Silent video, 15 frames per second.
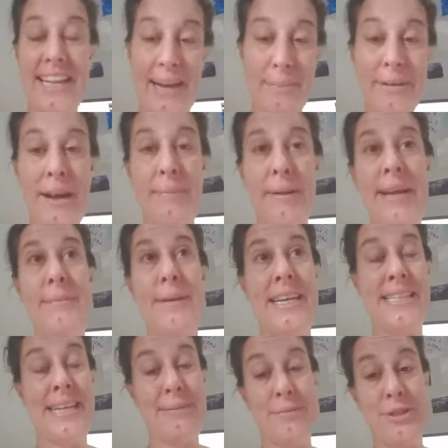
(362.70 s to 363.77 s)
coming because
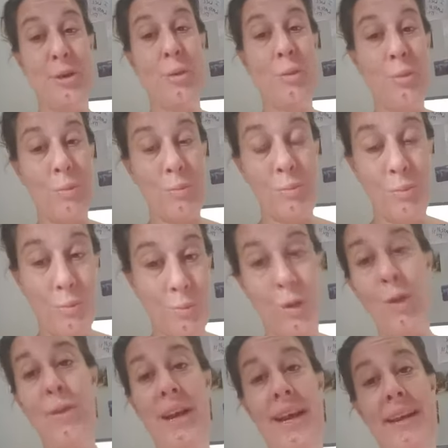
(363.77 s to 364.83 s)
I'm so
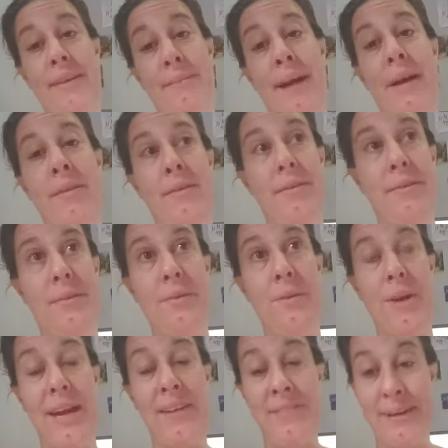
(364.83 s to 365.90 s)
worried about
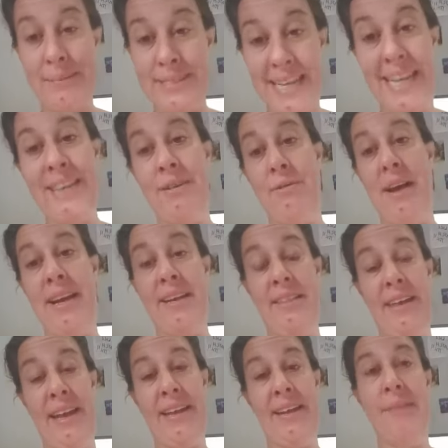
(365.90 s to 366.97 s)
if I'm saying the right
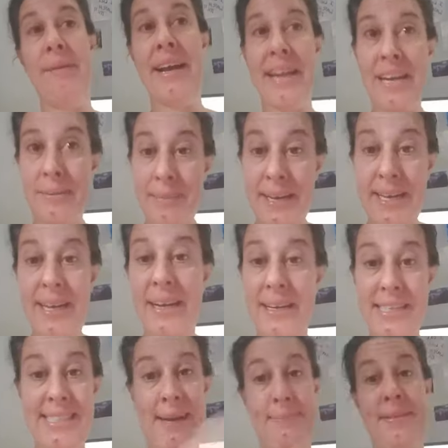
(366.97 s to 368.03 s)
thing. Am I going to be
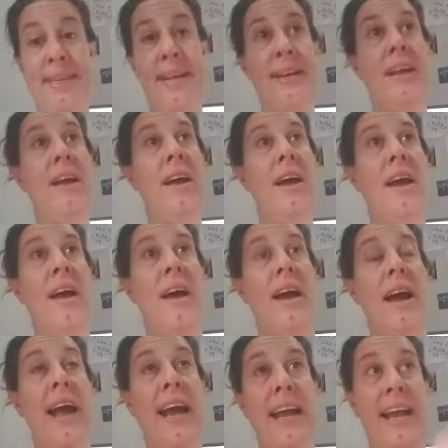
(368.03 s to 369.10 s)
accepted?
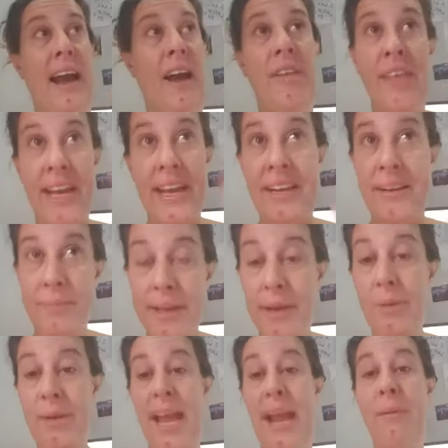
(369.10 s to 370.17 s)
Are they going to be
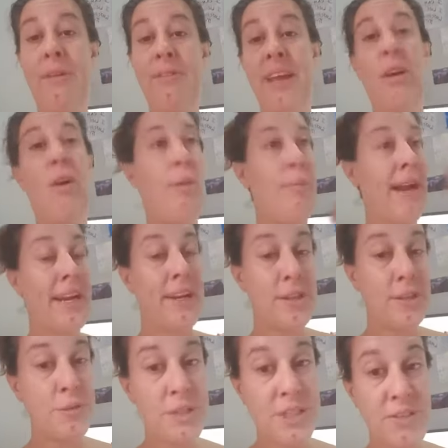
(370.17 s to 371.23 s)
okay with it? Or am I going to
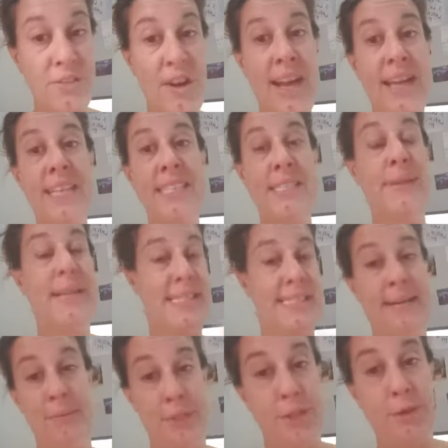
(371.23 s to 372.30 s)
lose friends because I'm
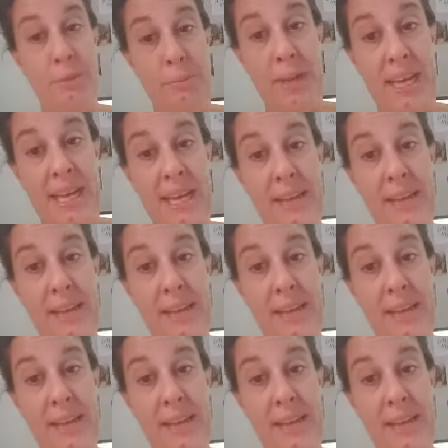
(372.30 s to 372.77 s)
too me?